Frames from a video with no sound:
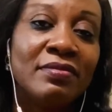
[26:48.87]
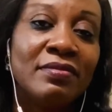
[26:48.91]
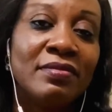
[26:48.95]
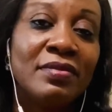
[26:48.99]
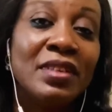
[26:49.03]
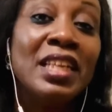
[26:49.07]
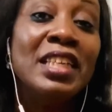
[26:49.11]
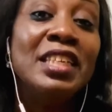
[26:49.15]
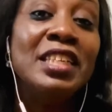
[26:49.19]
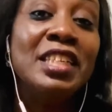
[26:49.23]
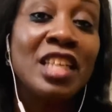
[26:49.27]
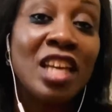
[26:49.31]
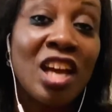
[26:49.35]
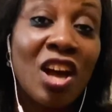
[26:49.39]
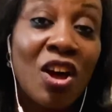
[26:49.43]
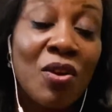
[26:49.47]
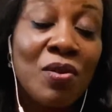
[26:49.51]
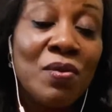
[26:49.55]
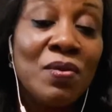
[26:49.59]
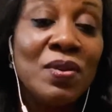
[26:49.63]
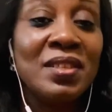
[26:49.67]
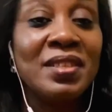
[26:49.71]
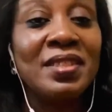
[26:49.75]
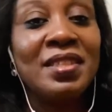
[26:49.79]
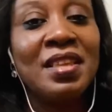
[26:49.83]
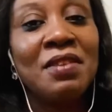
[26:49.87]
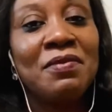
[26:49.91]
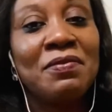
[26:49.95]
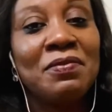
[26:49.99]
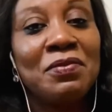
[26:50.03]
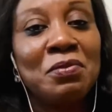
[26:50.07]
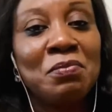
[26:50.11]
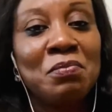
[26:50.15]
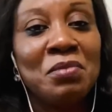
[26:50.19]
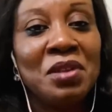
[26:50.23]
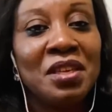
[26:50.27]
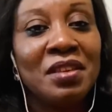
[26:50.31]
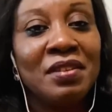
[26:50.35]
They are always there for
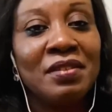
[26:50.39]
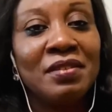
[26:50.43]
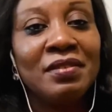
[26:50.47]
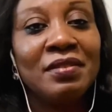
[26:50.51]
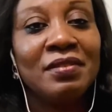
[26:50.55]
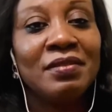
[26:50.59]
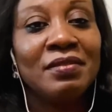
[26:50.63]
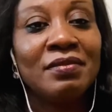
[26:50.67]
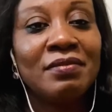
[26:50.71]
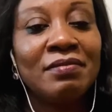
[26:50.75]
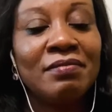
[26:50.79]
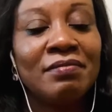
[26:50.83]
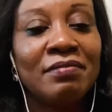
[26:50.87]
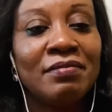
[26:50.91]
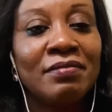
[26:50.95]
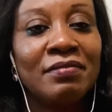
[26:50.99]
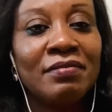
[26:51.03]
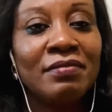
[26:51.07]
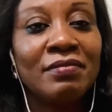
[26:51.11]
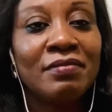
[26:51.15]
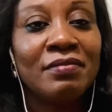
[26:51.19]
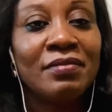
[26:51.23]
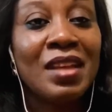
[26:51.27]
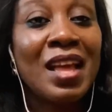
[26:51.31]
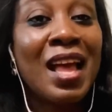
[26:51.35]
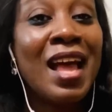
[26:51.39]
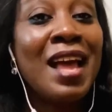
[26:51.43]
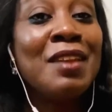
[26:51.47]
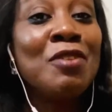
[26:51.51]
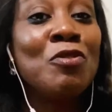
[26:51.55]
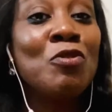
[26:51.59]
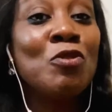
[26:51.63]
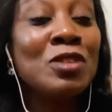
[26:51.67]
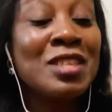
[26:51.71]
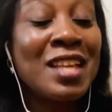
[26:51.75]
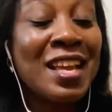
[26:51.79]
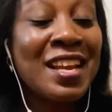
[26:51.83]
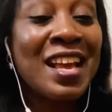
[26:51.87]
me. And
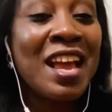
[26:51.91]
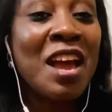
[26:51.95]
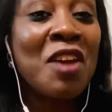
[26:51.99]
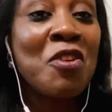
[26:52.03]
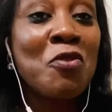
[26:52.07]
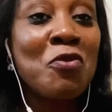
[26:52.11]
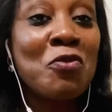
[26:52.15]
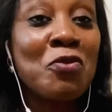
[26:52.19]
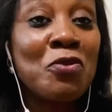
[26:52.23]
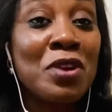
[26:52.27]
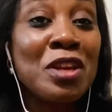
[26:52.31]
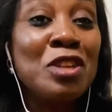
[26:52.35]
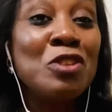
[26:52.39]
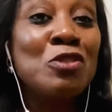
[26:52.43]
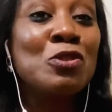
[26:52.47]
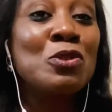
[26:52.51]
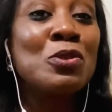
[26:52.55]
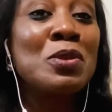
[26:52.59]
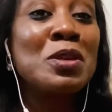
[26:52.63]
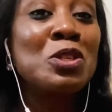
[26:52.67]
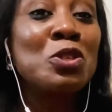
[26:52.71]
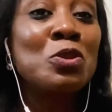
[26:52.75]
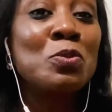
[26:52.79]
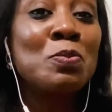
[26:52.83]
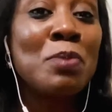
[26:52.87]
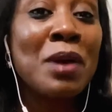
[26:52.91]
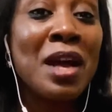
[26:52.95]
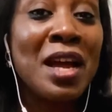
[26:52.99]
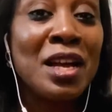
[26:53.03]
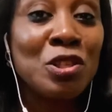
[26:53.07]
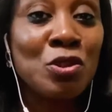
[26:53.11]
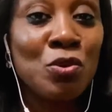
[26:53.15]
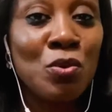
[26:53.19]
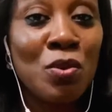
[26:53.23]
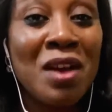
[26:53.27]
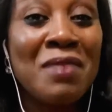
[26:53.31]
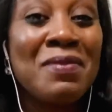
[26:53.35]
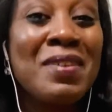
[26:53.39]
those are the kind of friends you should aspire
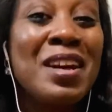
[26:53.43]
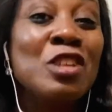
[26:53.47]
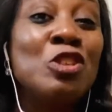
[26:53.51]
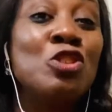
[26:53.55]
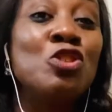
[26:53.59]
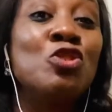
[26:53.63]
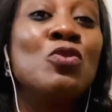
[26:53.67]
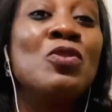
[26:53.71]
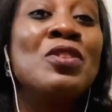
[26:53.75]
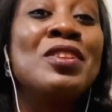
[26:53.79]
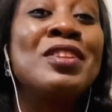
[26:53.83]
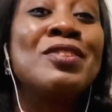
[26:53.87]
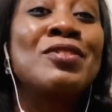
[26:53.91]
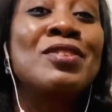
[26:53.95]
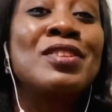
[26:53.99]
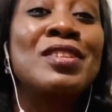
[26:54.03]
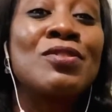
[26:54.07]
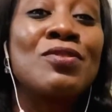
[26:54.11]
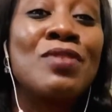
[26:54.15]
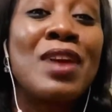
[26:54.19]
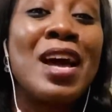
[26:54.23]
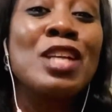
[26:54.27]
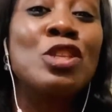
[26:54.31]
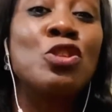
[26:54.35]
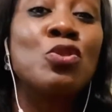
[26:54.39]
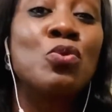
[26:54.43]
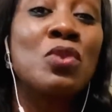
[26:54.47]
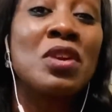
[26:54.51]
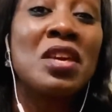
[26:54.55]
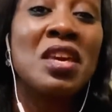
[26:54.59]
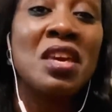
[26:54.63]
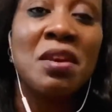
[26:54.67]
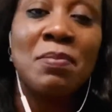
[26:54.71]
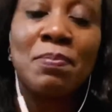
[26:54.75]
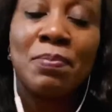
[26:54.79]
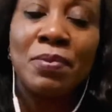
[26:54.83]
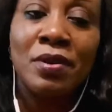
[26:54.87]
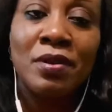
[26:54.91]
to have and you should try to
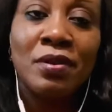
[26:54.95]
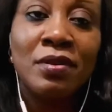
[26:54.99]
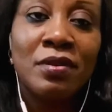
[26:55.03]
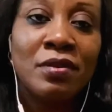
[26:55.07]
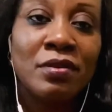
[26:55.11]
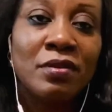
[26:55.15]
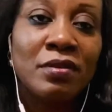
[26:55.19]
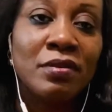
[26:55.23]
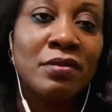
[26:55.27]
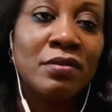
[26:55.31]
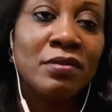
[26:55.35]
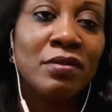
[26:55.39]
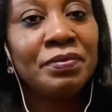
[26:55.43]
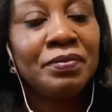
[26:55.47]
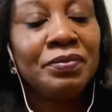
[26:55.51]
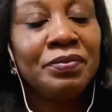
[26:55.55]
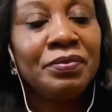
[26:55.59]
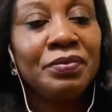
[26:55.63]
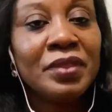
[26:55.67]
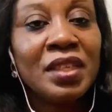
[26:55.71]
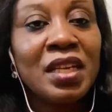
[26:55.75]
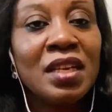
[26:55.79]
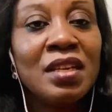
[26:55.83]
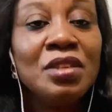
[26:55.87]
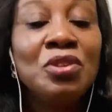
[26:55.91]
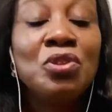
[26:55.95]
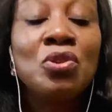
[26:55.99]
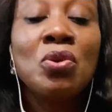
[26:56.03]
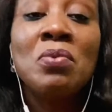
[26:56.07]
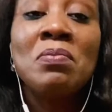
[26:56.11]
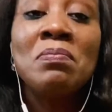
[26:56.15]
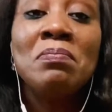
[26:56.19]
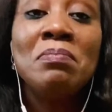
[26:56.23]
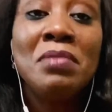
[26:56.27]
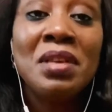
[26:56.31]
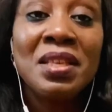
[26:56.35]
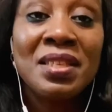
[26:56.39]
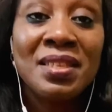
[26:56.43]
keep.
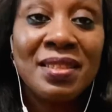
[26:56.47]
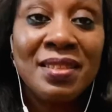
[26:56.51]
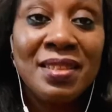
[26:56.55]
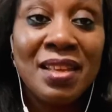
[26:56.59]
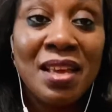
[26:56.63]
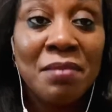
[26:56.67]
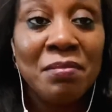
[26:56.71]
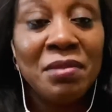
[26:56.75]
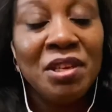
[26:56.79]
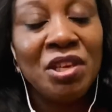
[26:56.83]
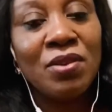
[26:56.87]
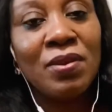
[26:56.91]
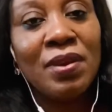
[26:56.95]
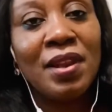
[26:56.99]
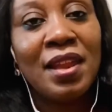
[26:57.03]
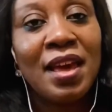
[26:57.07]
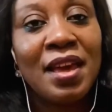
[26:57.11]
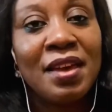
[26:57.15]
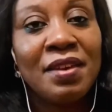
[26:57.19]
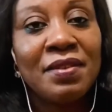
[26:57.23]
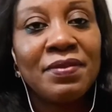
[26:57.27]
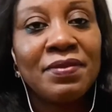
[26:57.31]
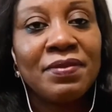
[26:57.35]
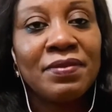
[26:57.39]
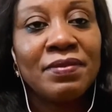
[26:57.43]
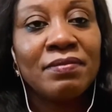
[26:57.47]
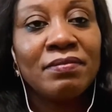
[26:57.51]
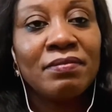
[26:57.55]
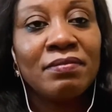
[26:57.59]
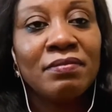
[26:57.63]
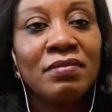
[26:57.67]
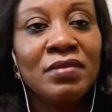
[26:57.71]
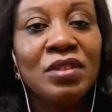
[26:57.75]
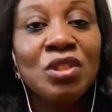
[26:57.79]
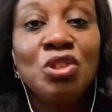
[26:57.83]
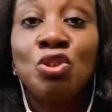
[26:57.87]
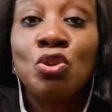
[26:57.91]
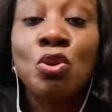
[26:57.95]
Don't miss them in your life.
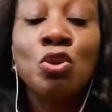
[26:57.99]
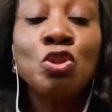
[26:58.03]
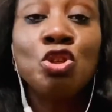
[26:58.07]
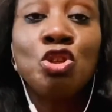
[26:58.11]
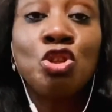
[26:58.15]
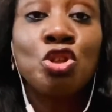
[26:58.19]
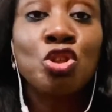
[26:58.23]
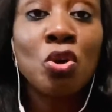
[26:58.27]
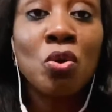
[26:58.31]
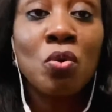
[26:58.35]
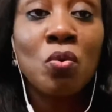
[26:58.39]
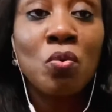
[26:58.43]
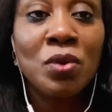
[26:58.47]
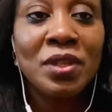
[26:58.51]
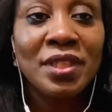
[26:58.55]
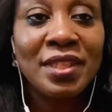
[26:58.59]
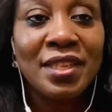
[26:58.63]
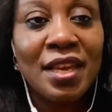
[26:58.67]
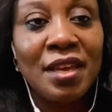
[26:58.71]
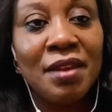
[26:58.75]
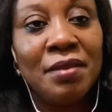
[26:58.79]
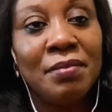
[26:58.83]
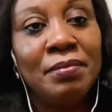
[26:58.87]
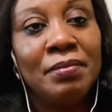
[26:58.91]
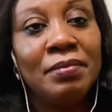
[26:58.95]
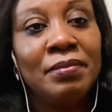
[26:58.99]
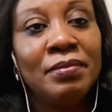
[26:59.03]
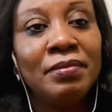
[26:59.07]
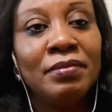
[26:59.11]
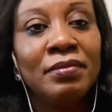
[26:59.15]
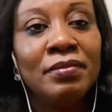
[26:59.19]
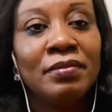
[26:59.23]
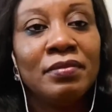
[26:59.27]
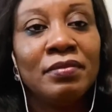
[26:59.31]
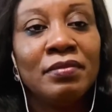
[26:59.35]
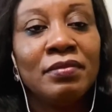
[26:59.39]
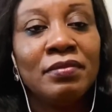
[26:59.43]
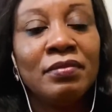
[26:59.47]
Don't joke with them.
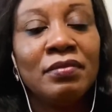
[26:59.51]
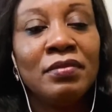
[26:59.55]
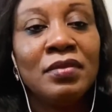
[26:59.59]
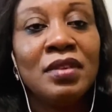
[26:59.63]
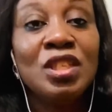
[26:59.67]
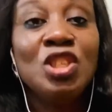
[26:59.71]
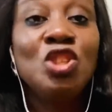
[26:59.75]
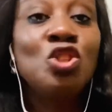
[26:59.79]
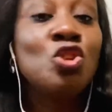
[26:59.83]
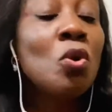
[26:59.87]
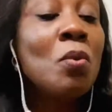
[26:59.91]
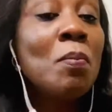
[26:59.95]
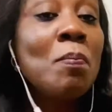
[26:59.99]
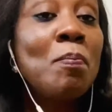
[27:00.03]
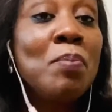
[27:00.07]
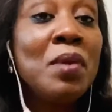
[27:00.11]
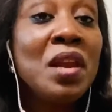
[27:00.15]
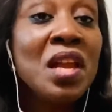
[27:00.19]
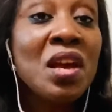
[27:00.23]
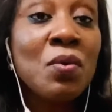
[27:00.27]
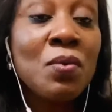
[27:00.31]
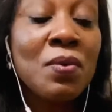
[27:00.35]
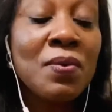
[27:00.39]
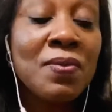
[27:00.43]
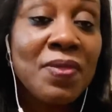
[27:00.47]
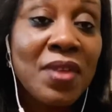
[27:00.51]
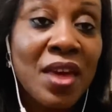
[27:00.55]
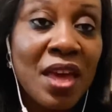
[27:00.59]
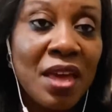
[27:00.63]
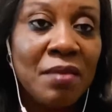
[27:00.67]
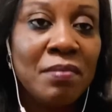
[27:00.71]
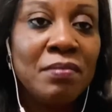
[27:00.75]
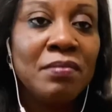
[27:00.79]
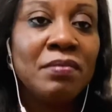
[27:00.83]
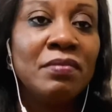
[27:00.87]
Don't play with them.